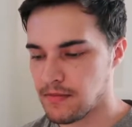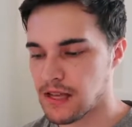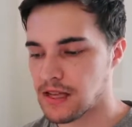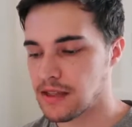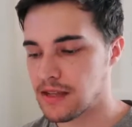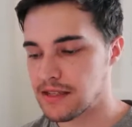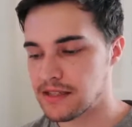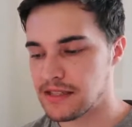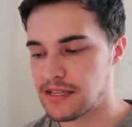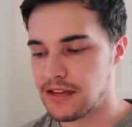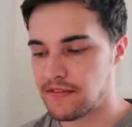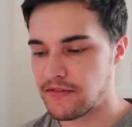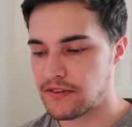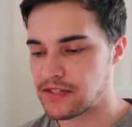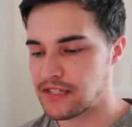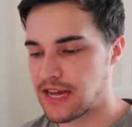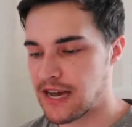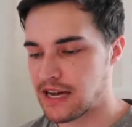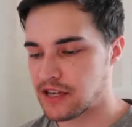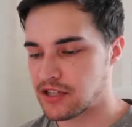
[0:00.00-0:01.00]
Let's see if
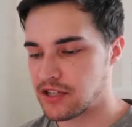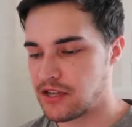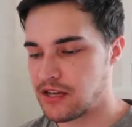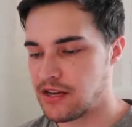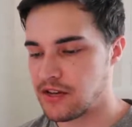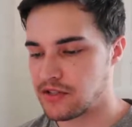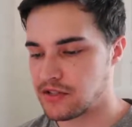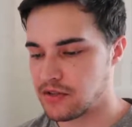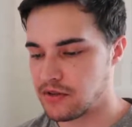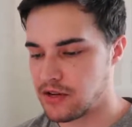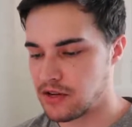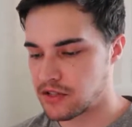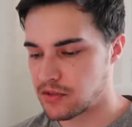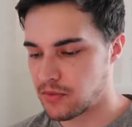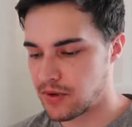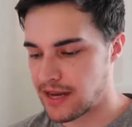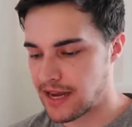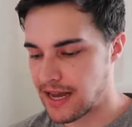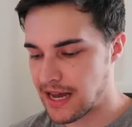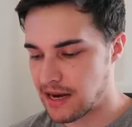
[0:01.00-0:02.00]
it's actually here. So here's
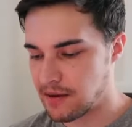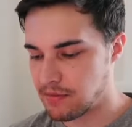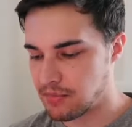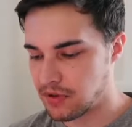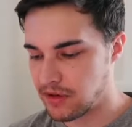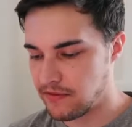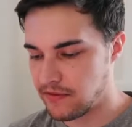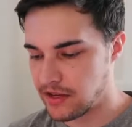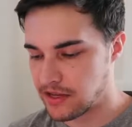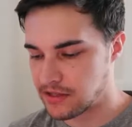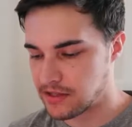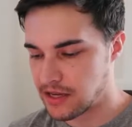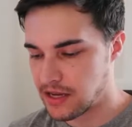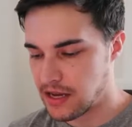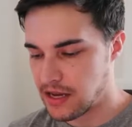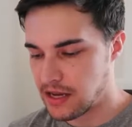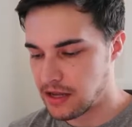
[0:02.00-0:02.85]
one I added previous.